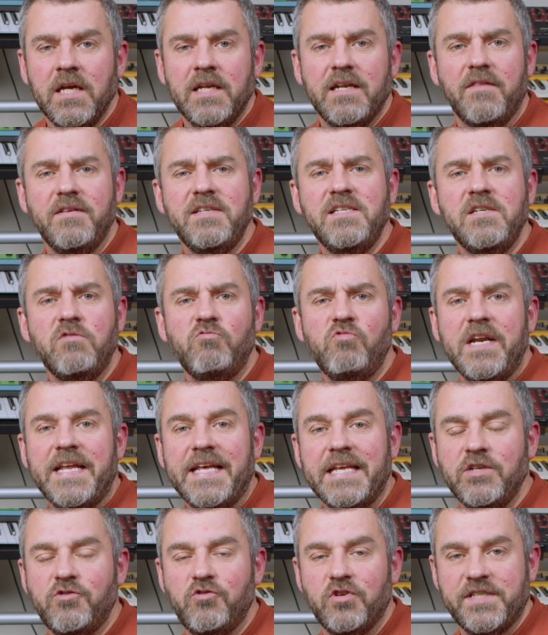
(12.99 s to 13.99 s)
Now this is a
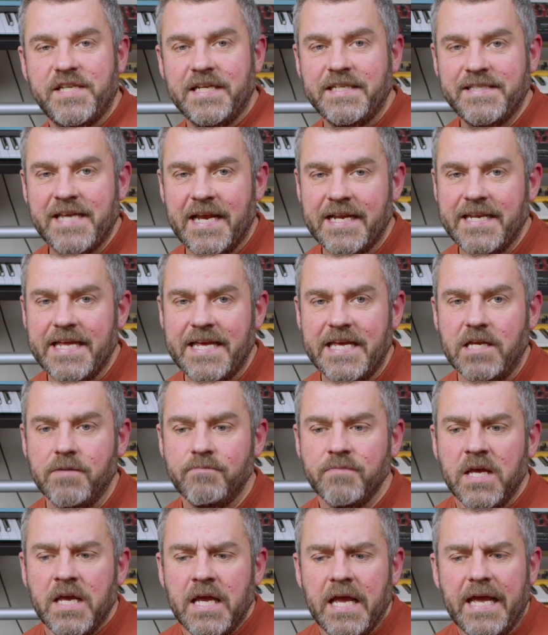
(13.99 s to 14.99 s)
really interesting technique.
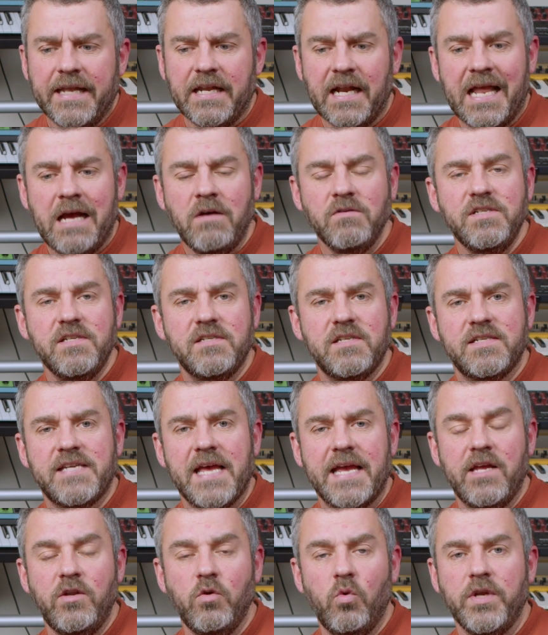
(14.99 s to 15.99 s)
It allows us to
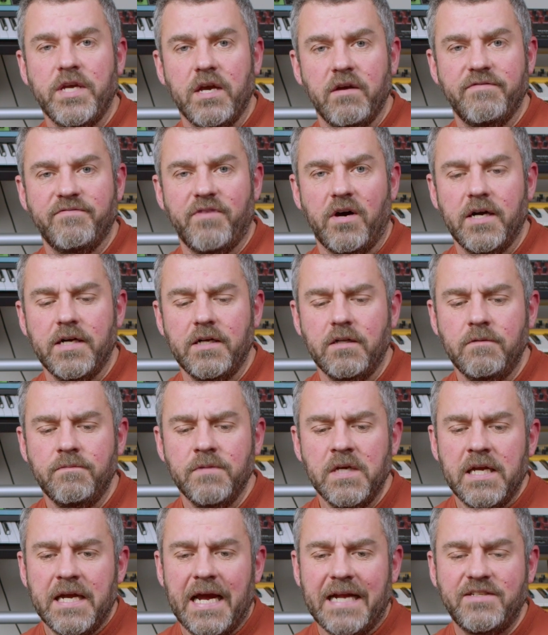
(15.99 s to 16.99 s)
take an audio file
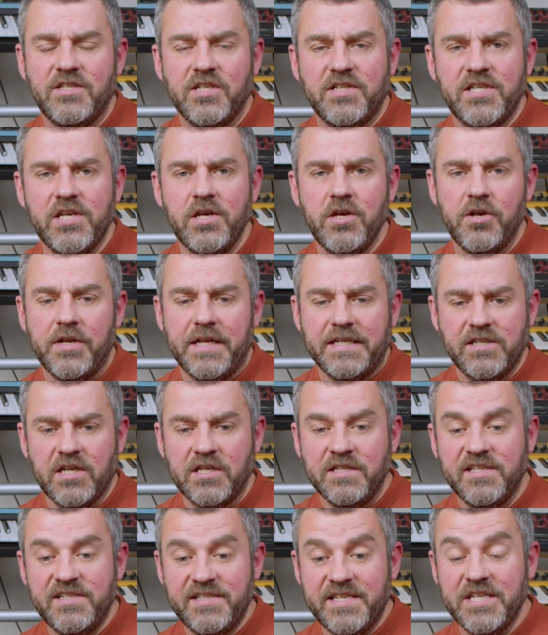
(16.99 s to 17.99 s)
and to turn its
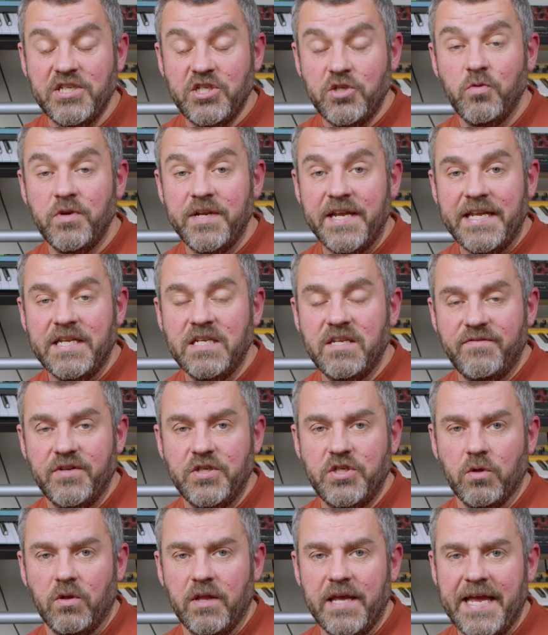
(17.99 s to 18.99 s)
constituent
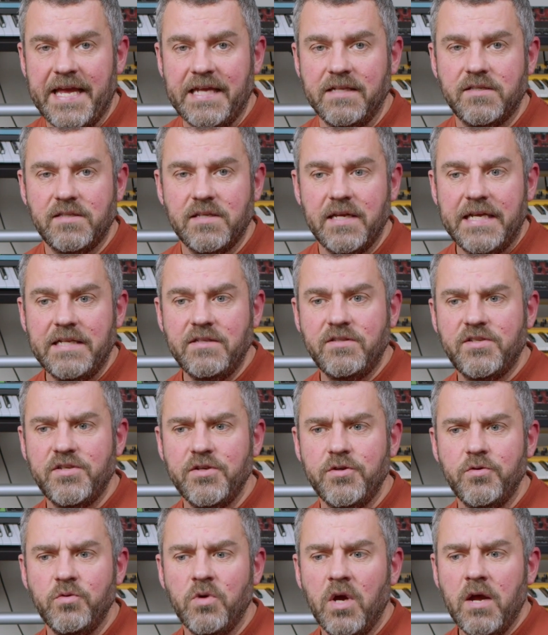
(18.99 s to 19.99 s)
individual hits
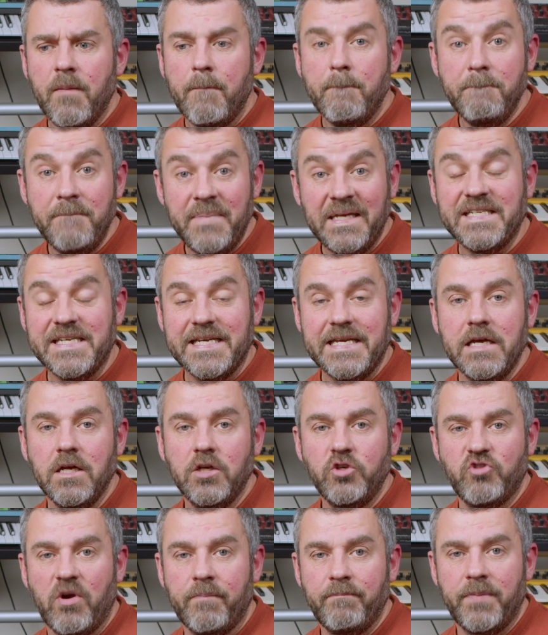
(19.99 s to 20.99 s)
into MIDI
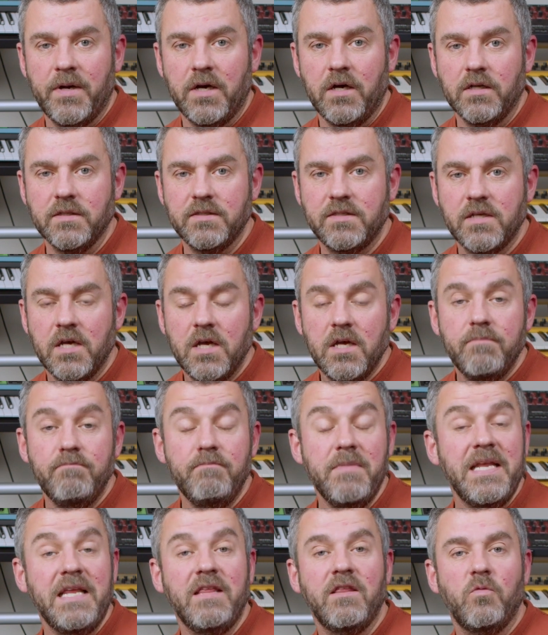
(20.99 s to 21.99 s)
drum parts,
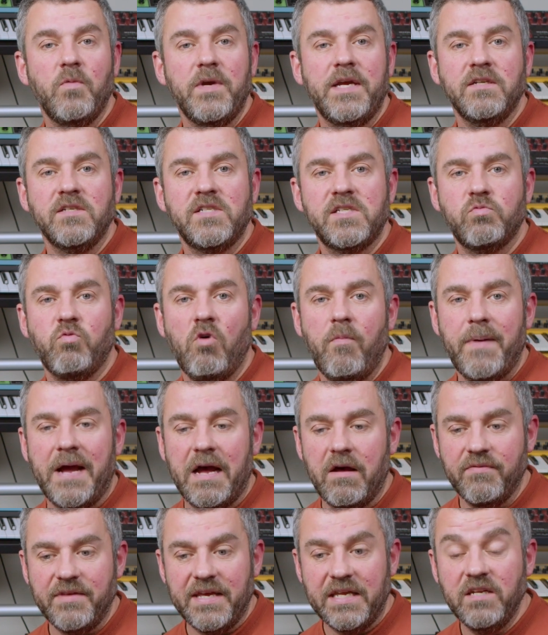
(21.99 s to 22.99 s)
meaning that we can swap
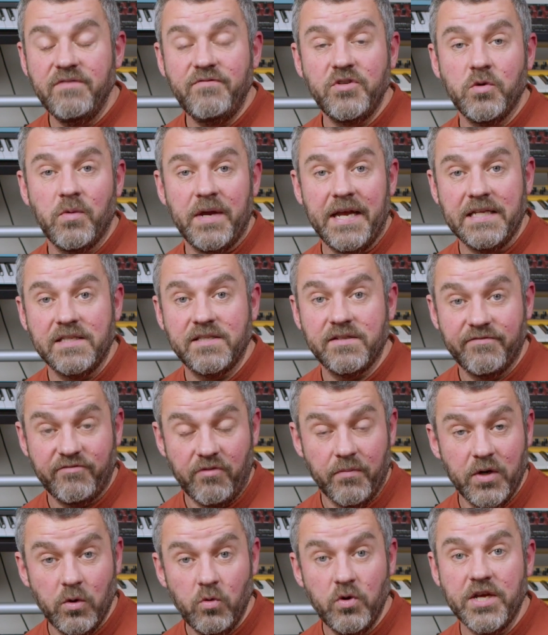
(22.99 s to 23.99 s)
out the individual hits
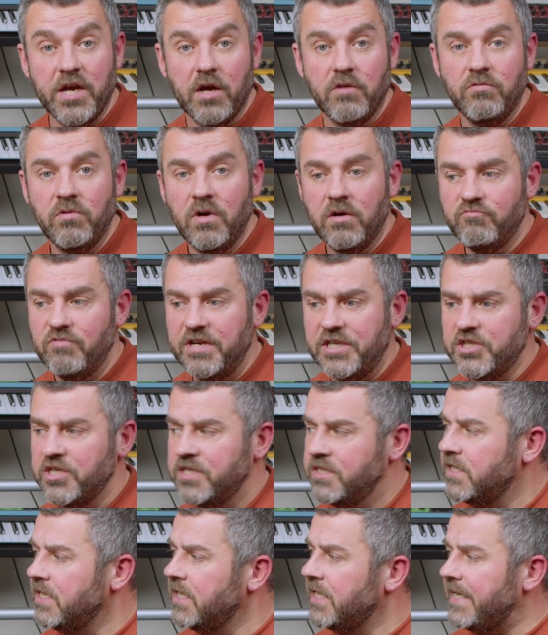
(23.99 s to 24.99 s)
from an audio
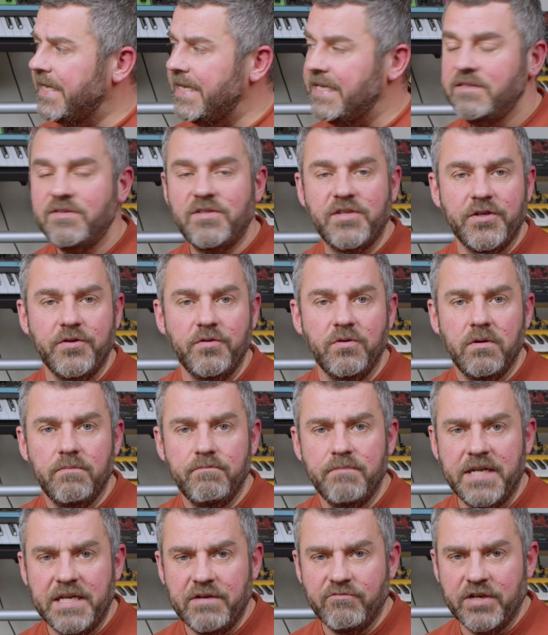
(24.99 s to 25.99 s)
region into
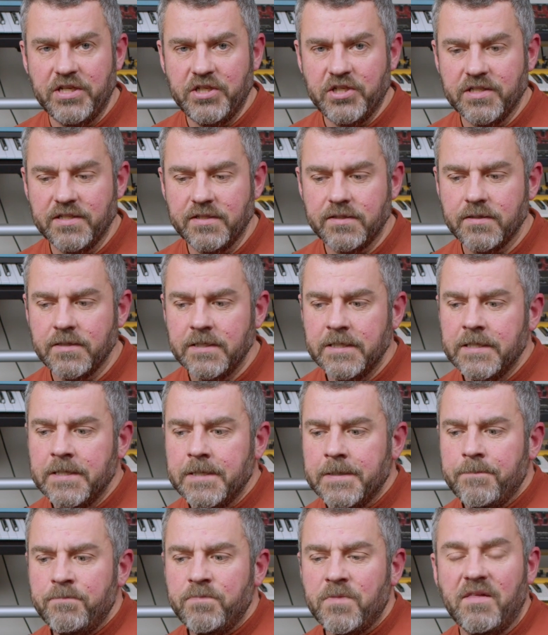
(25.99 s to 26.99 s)
MIDI regions.
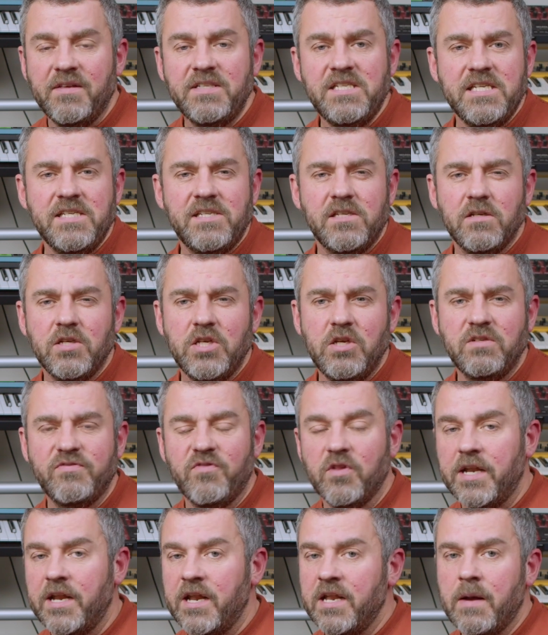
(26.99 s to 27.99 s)
Now this is
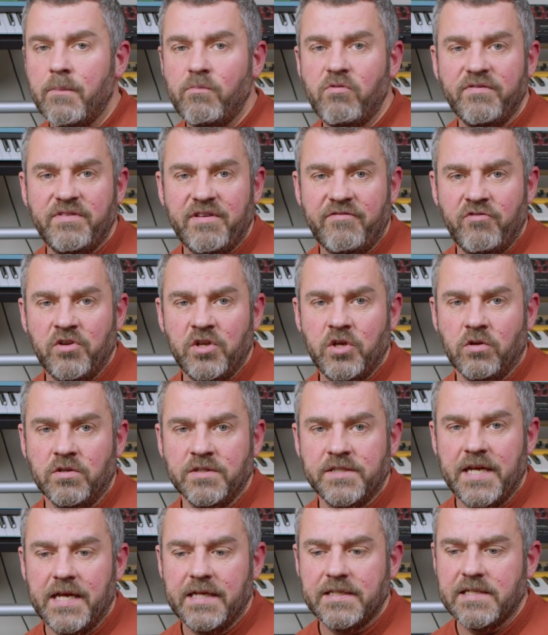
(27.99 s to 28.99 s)
useful in a number of different
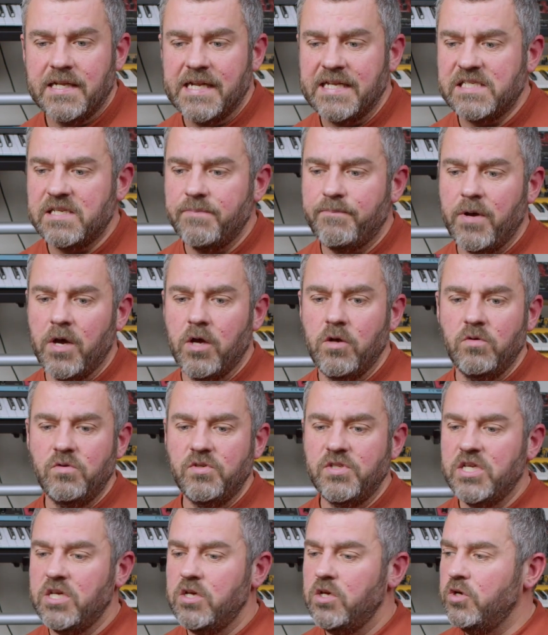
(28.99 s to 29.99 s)
contexts. Let's
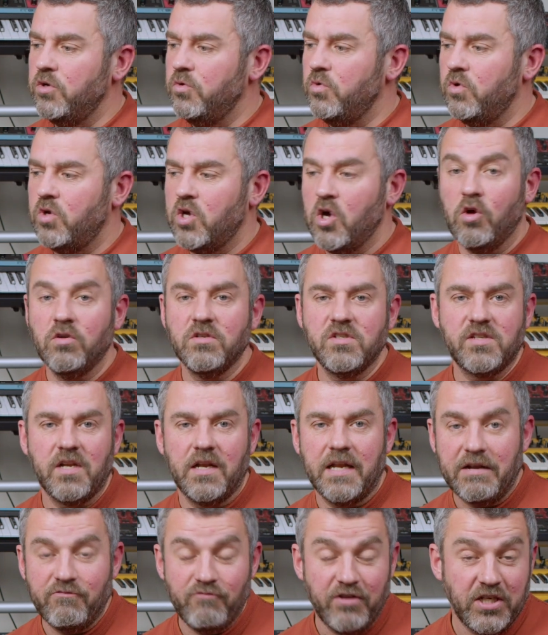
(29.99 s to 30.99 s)
suppose you
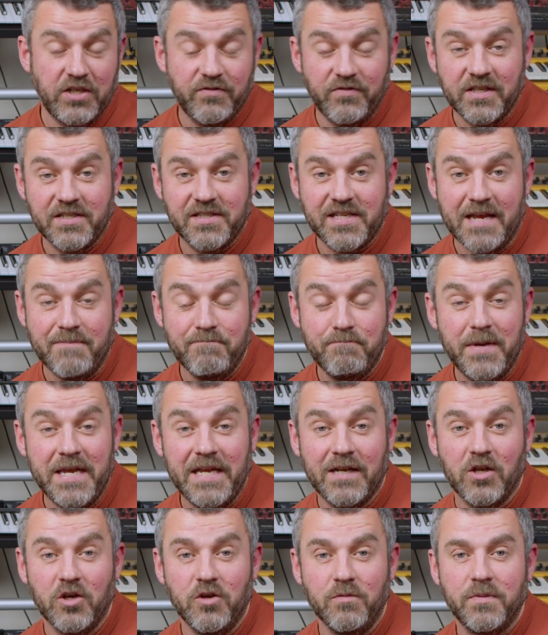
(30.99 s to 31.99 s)
constantly reach for the same
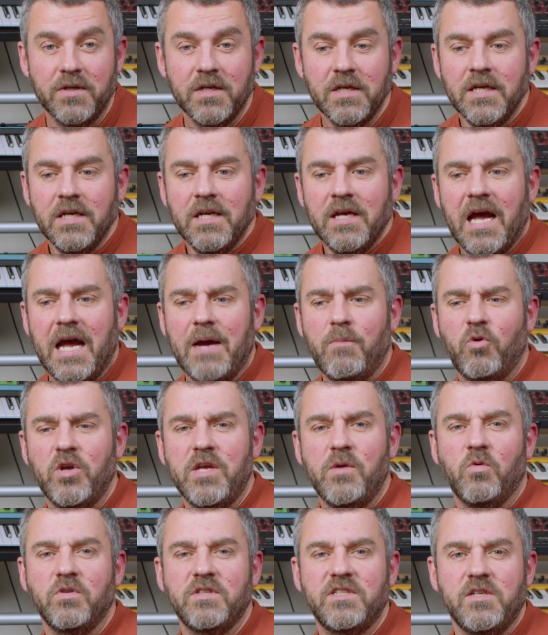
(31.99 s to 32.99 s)
beat loop, and what
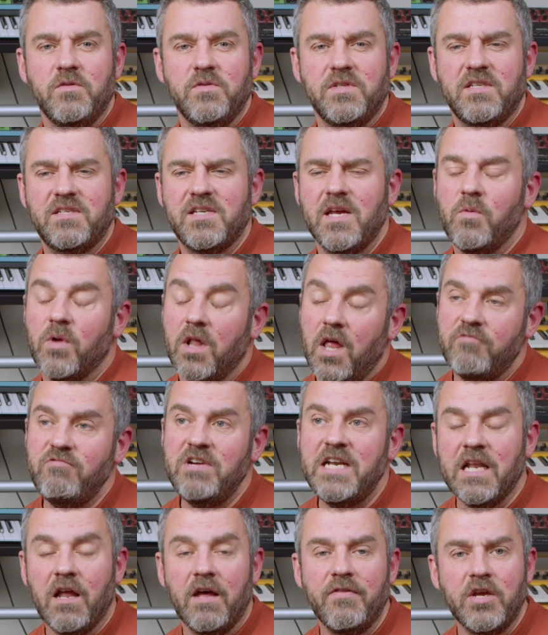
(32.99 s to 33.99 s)
you want to do is to say, well, I
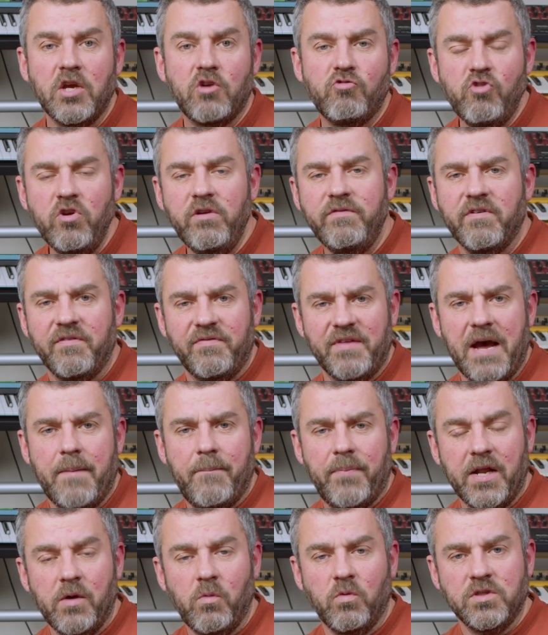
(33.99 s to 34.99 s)
really like the groove of that,
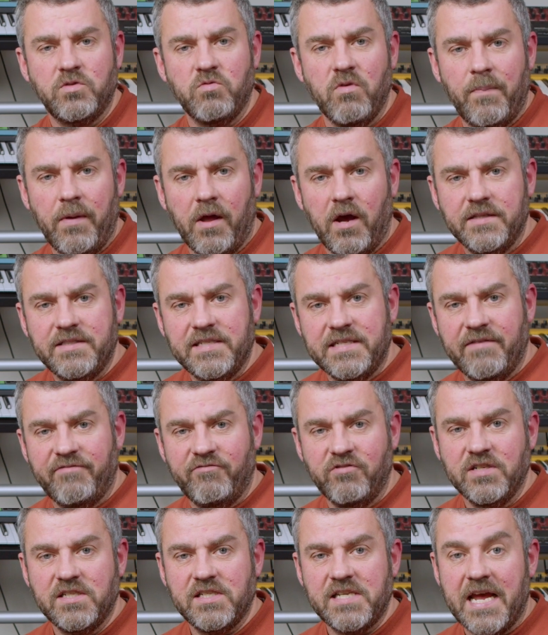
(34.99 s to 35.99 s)
but I want to apply it to
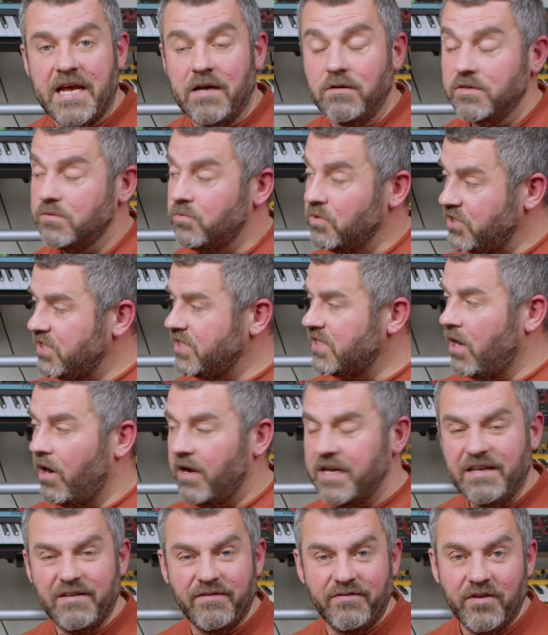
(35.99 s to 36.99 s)
different sounds, which is
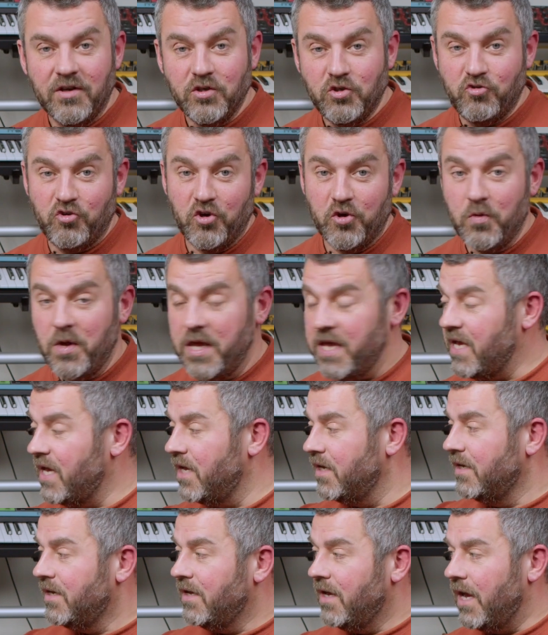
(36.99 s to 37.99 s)
kind of true here.